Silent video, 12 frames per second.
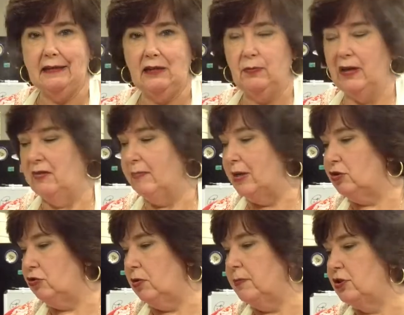a little bit of
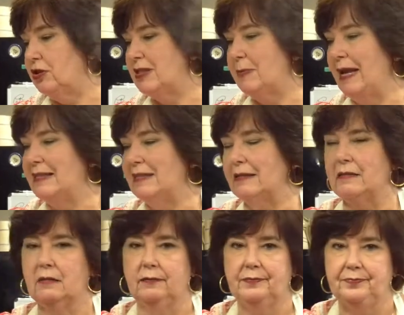mushrooms just makes it,
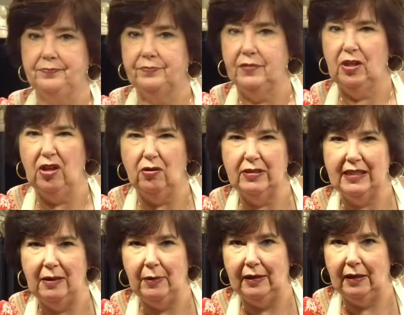you know,
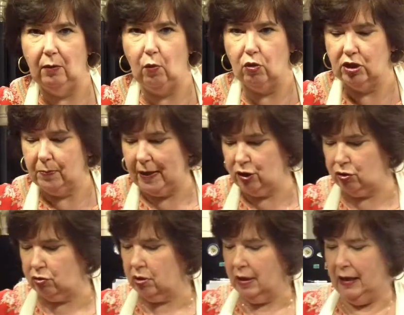seem a little more
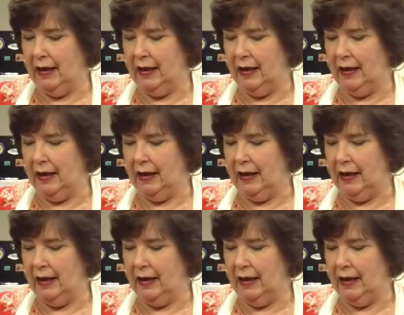special,